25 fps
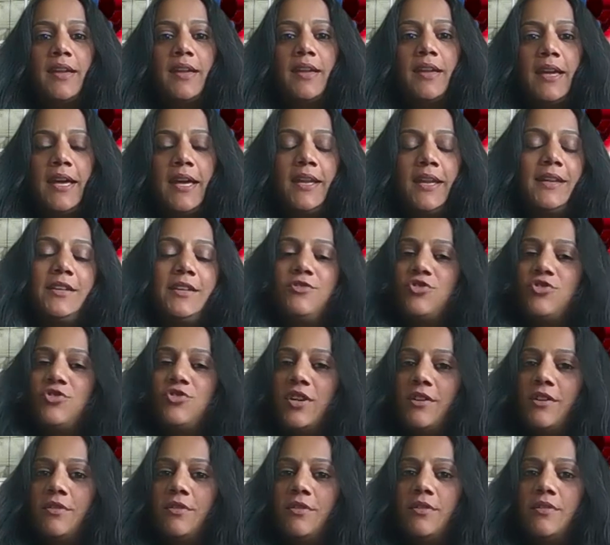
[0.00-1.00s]
again in
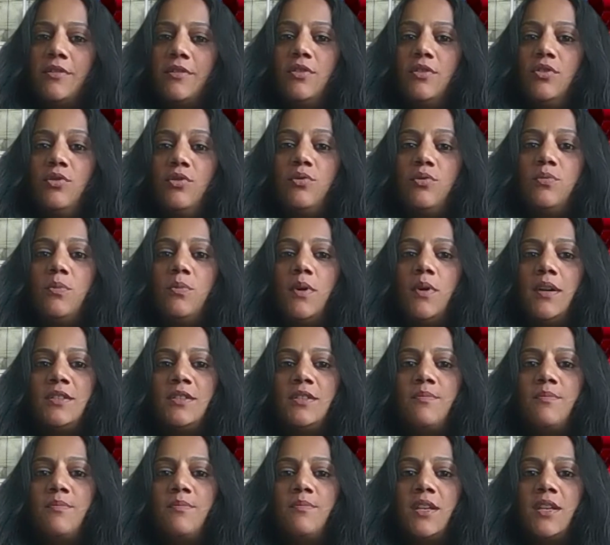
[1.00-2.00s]
general, you want
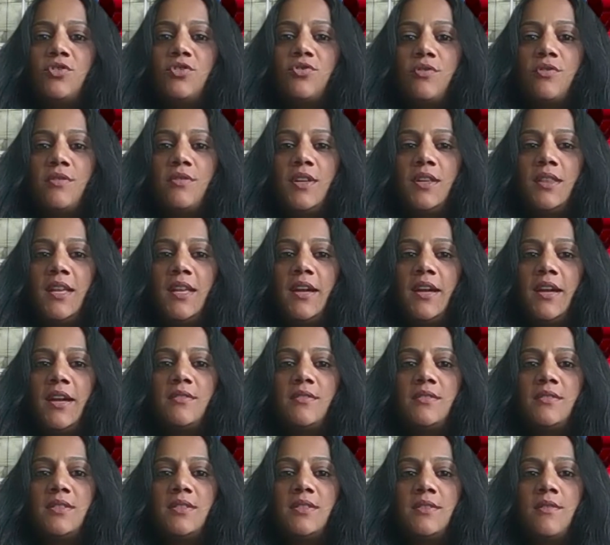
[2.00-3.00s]
to make sure that they are
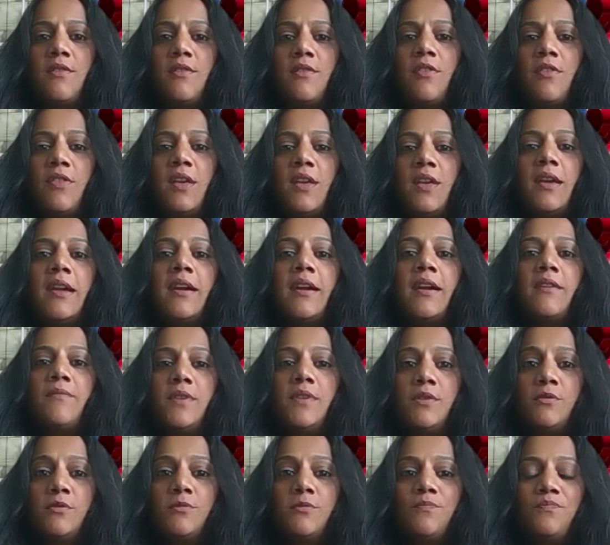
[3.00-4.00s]
still thinking of
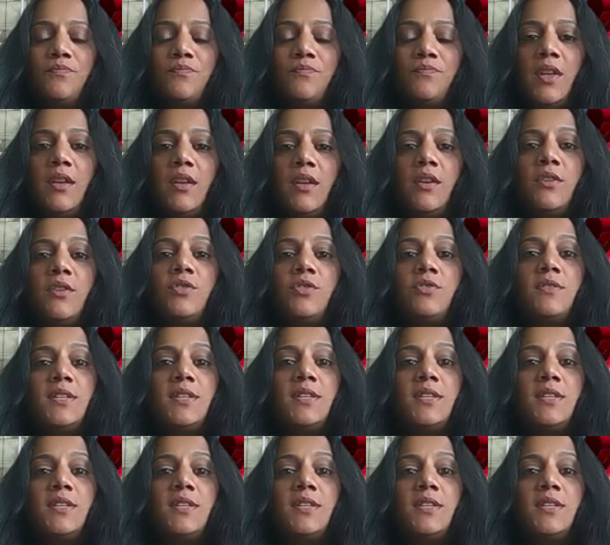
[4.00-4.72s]
you. So